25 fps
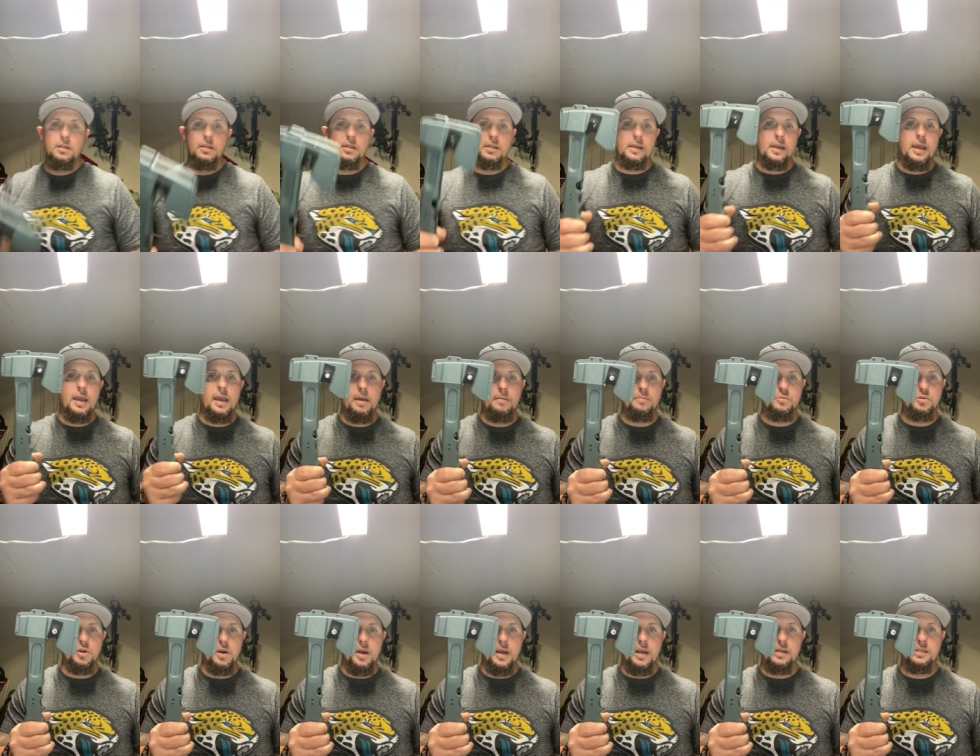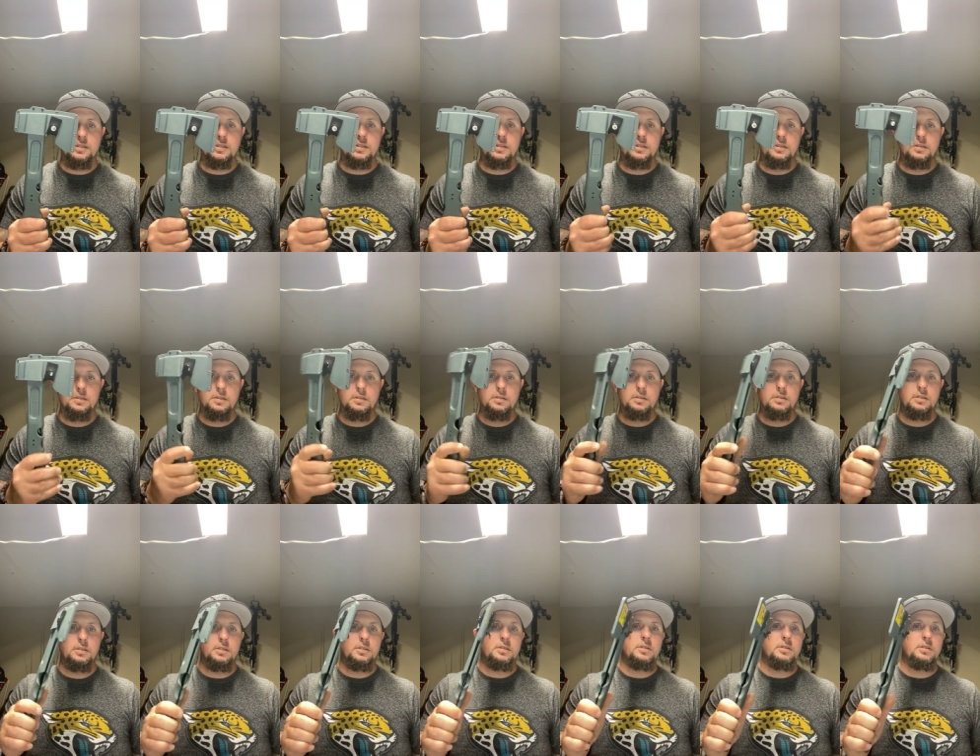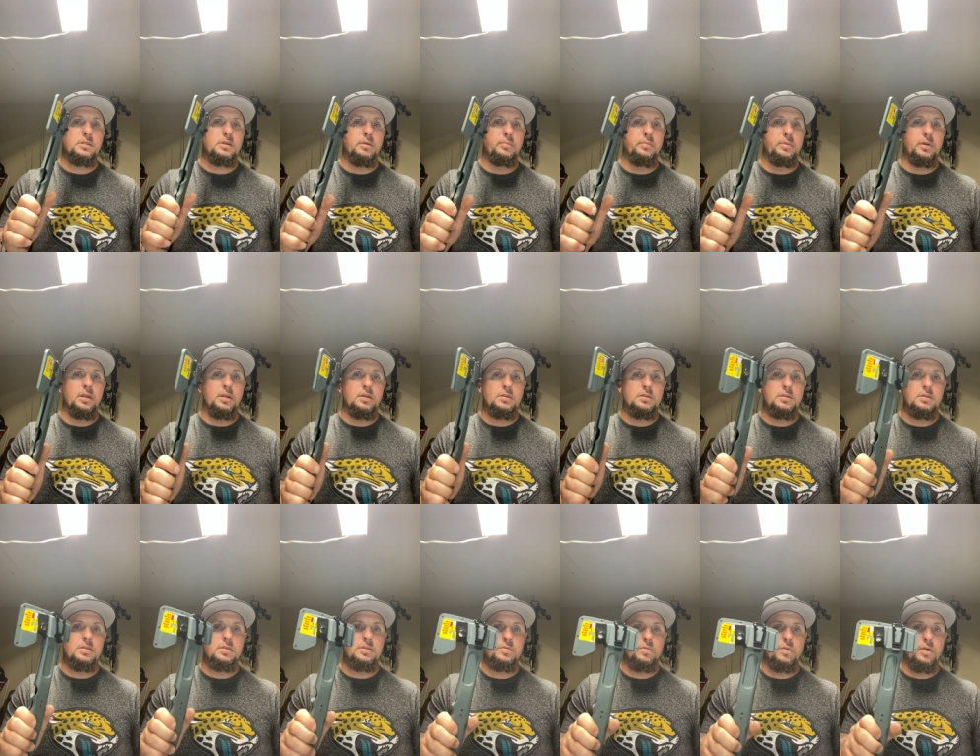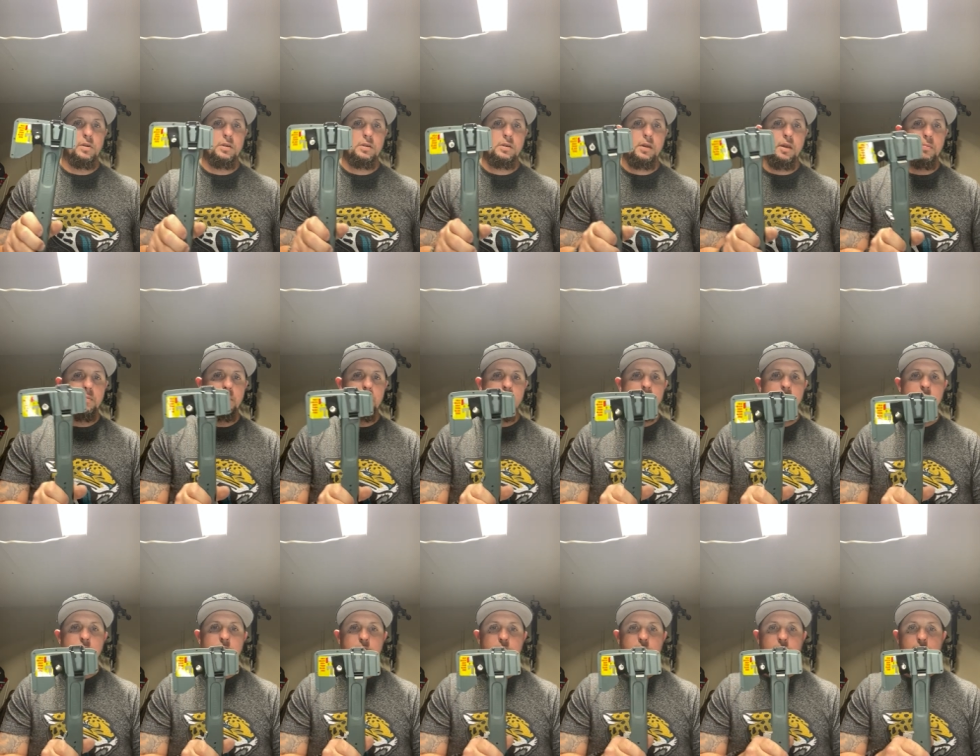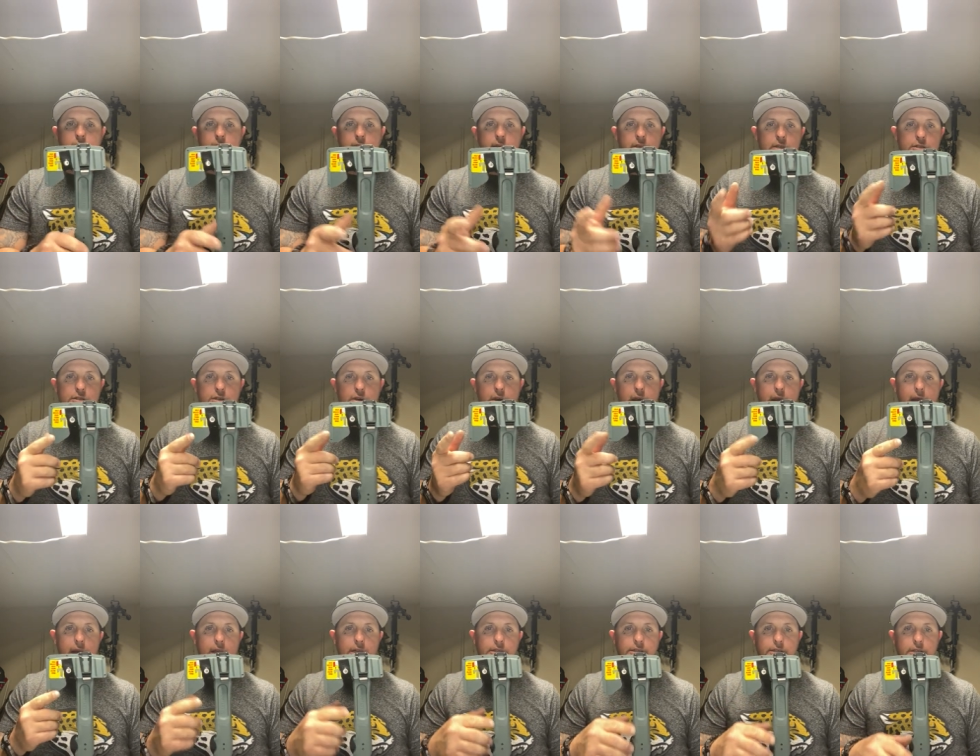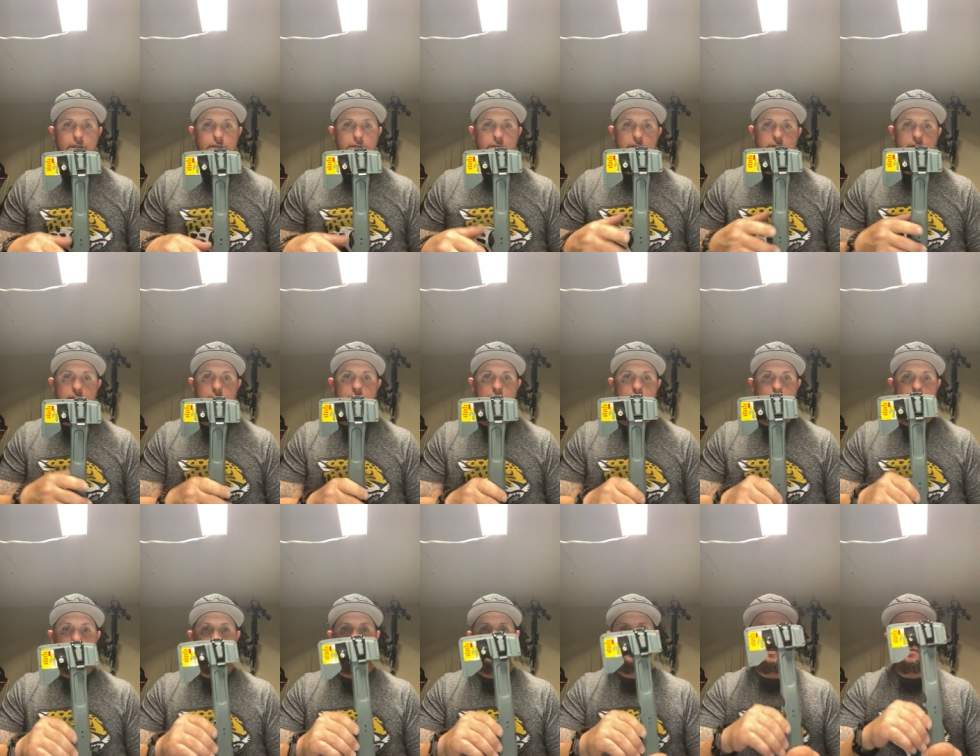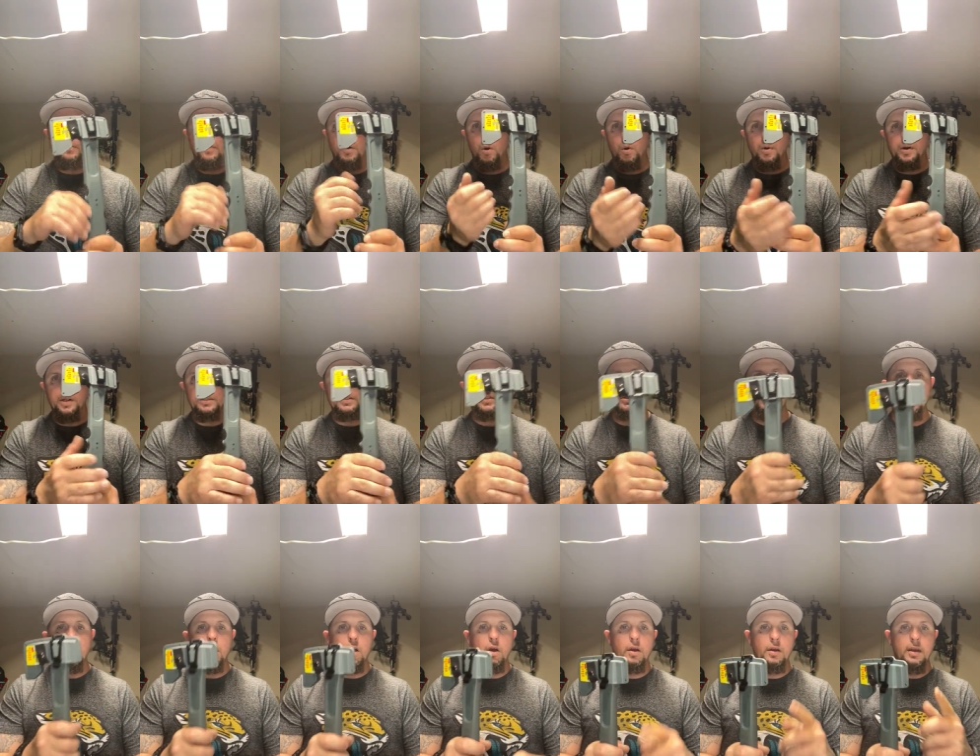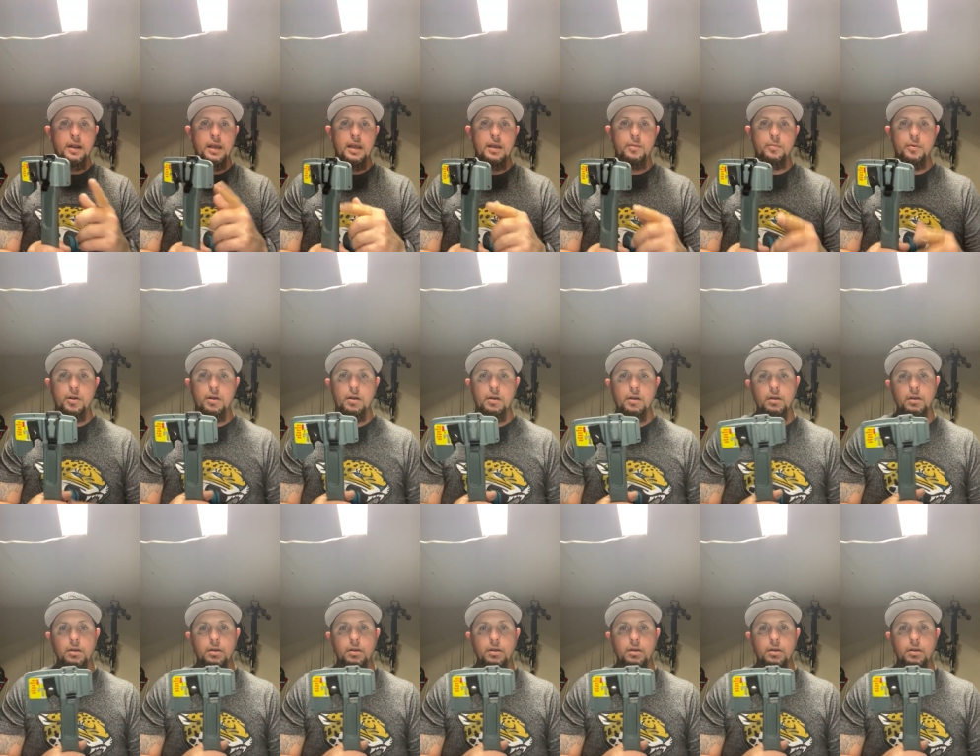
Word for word: the cam This is Camillus's, one of Camillus's signature hatchets, folding saw, and hammer.